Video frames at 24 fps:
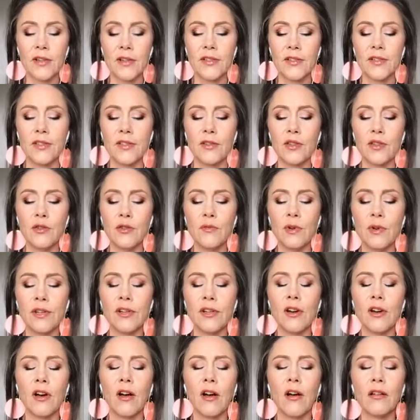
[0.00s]
So you want
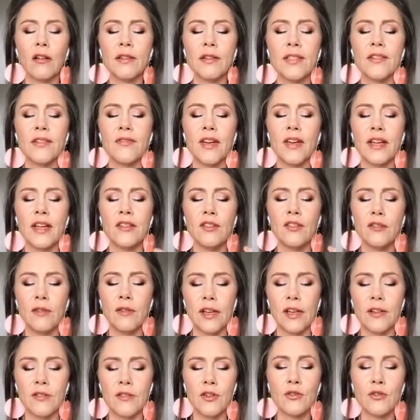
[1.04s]
to cultivate
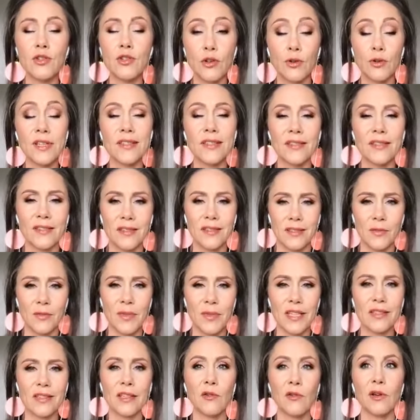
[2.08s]
new choices. You
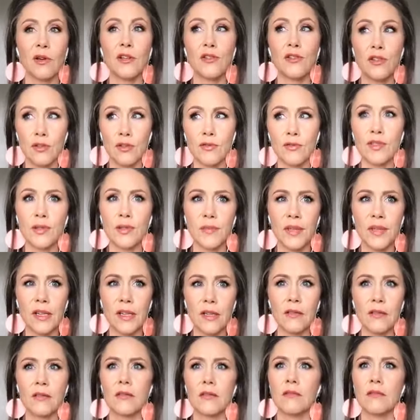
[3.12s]
basically want to choose something
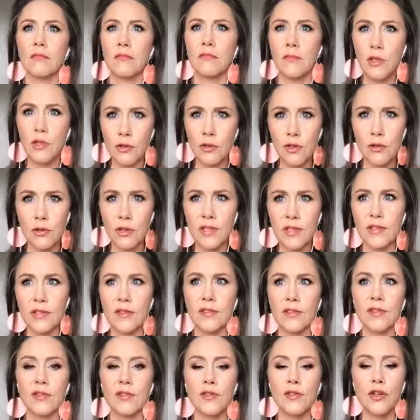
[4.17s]
else. New
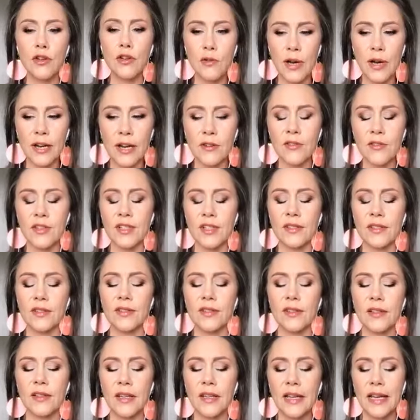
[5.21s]
choices, new
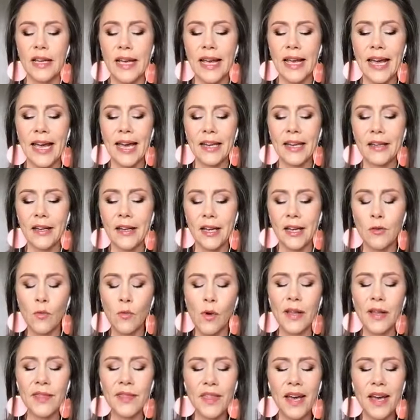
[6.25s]
energies. And
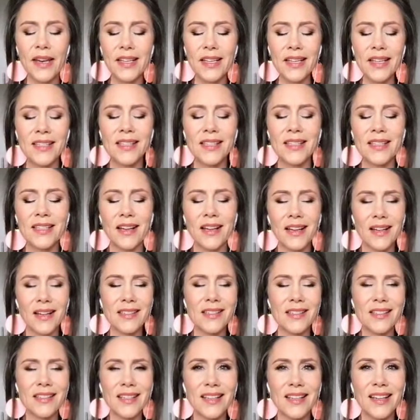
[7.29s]
what that is
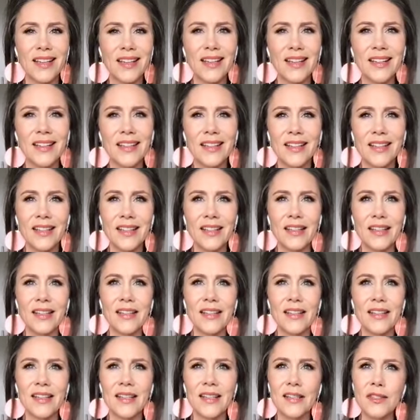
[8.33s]
us
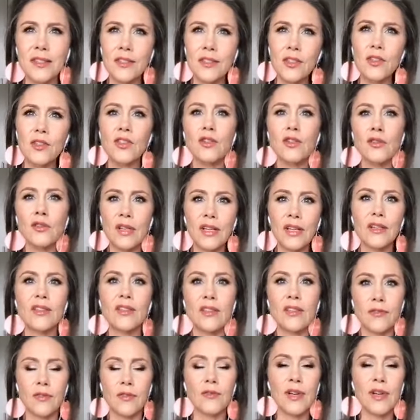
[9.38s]
instituting a
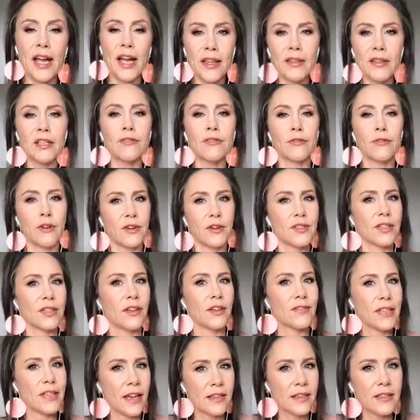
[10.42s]
different reality for
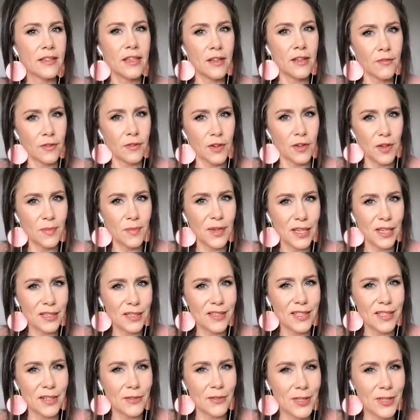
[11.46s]
ourselves as an infinite being
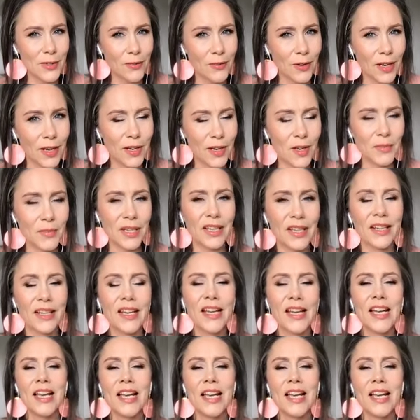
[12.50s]
instead of as a finite being.